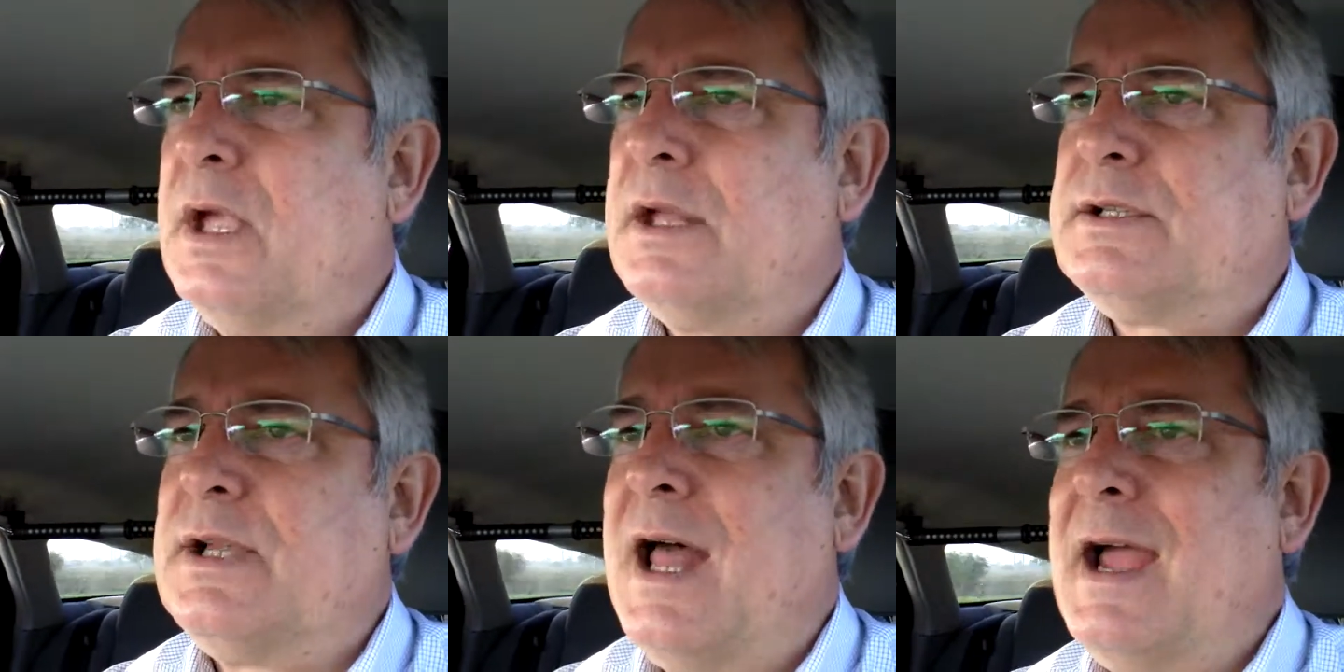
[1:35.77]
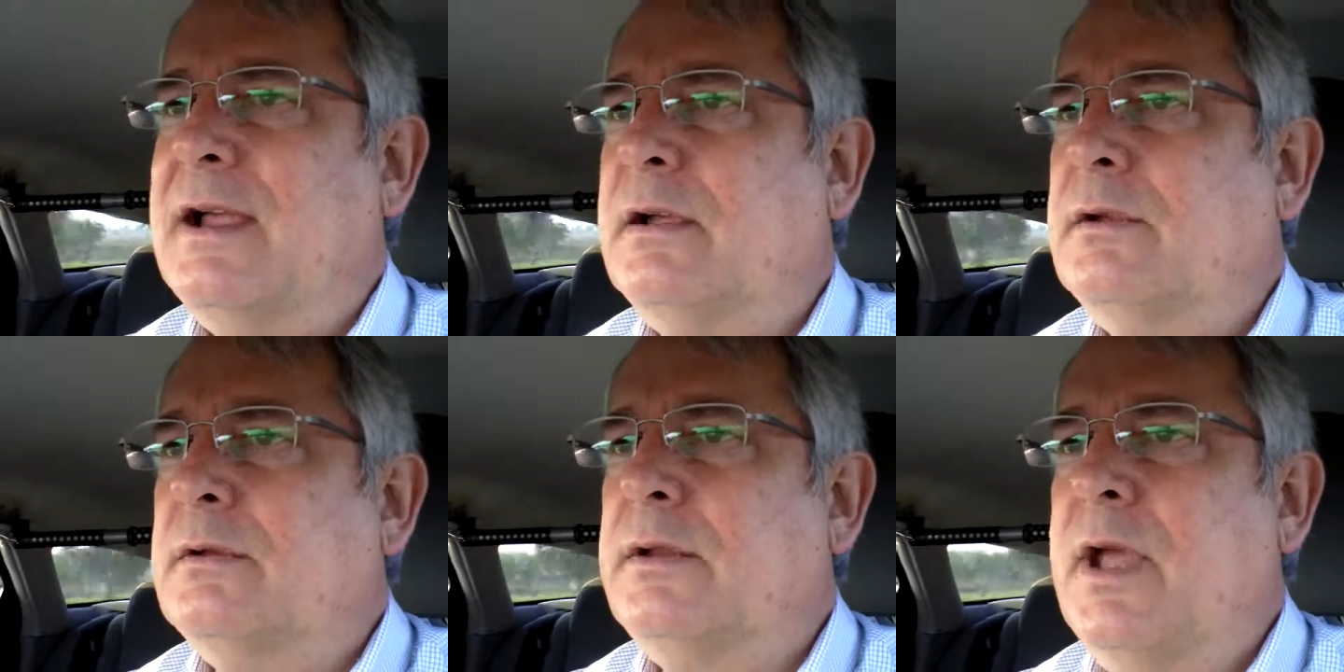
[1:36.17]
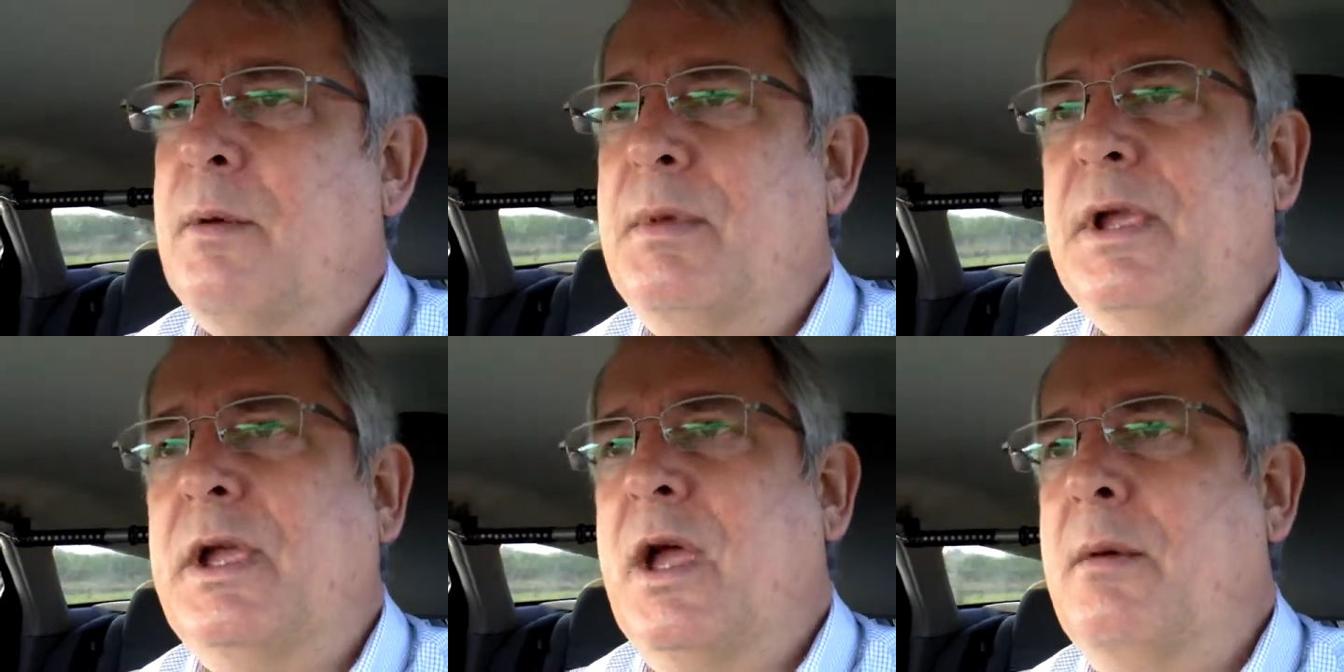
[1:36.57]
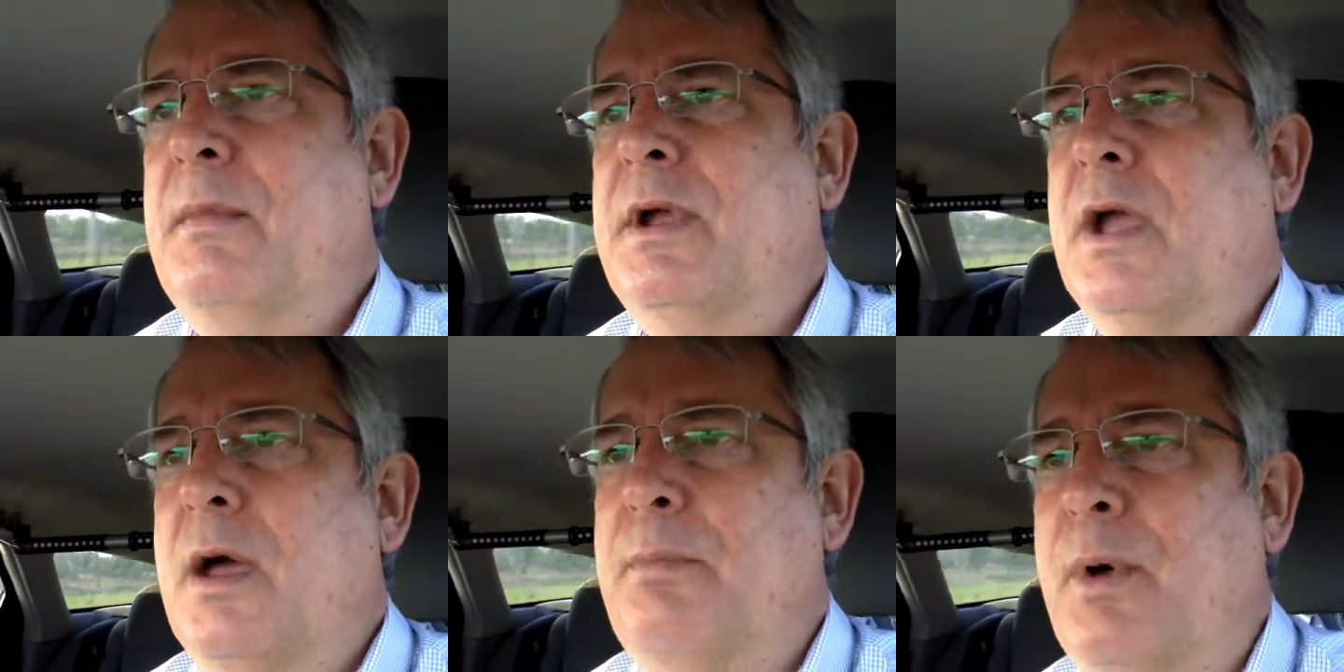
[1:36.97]
it's like they'll be
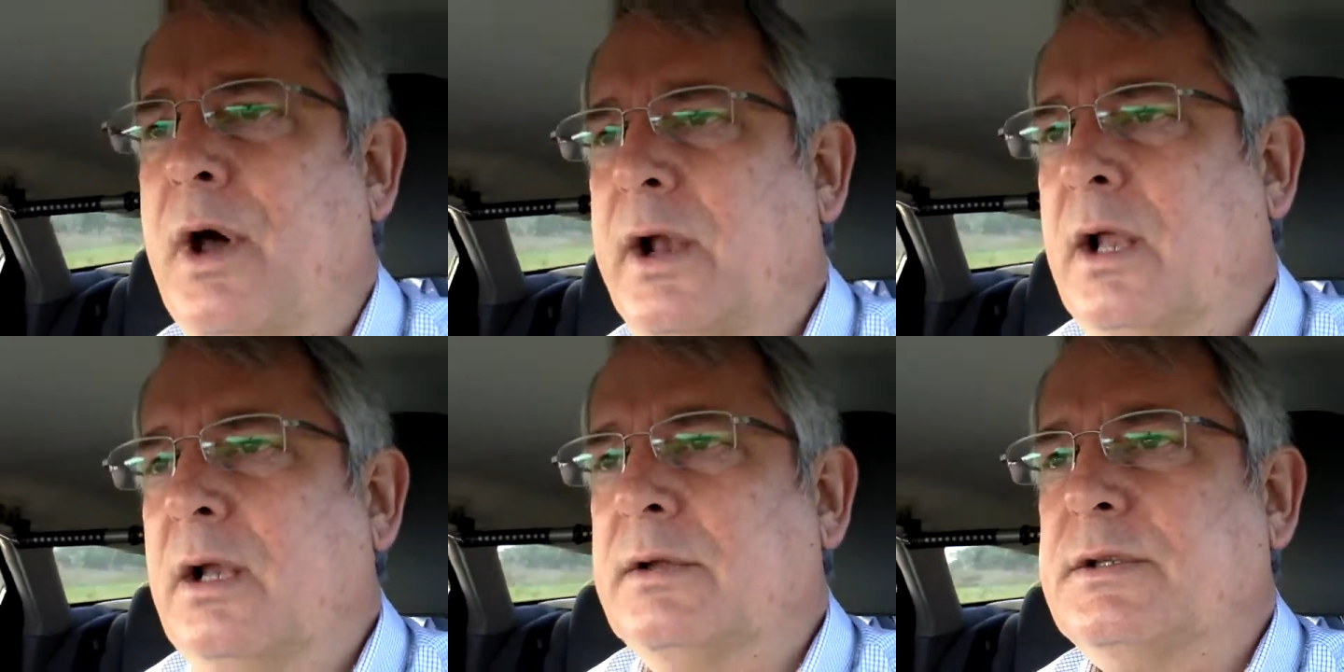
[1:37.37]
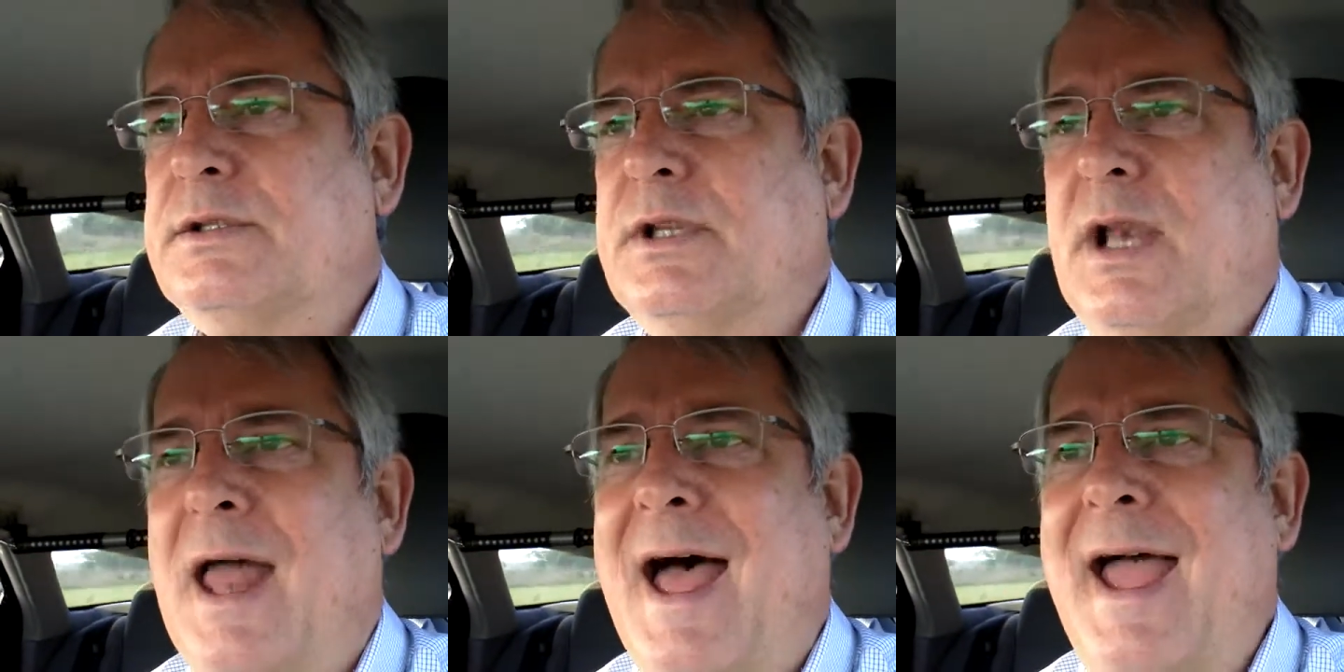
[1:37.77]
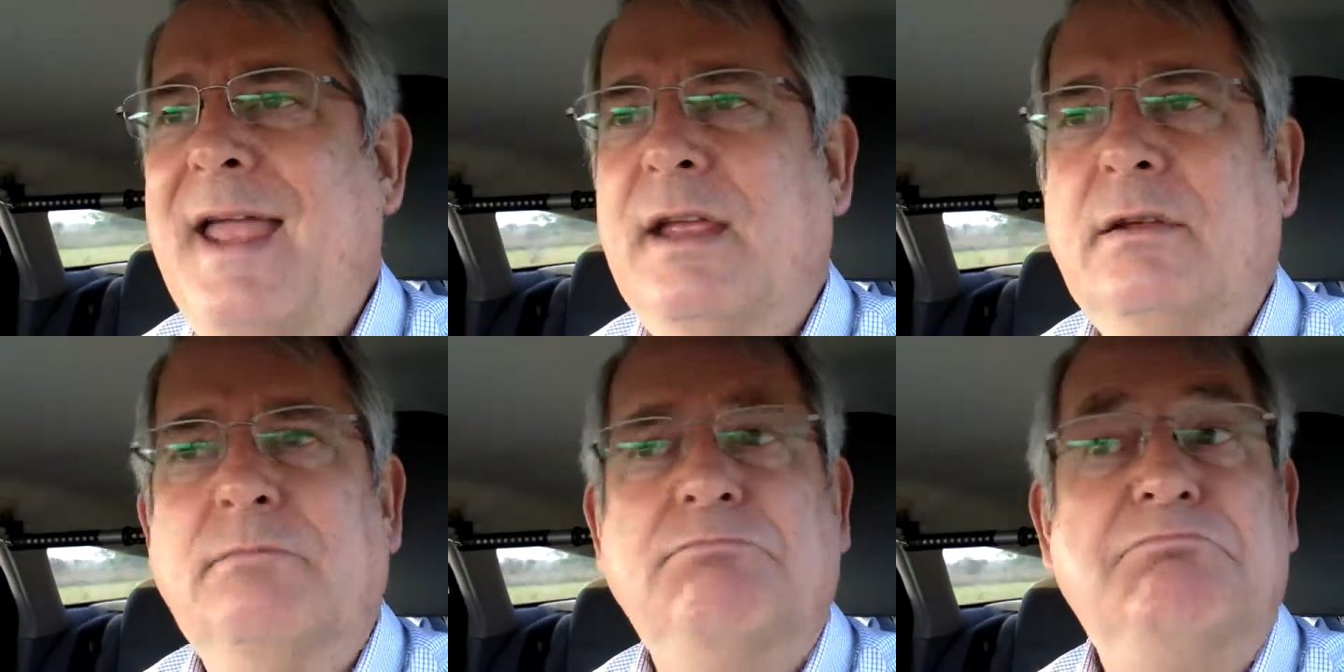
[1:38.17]
coming up on a slight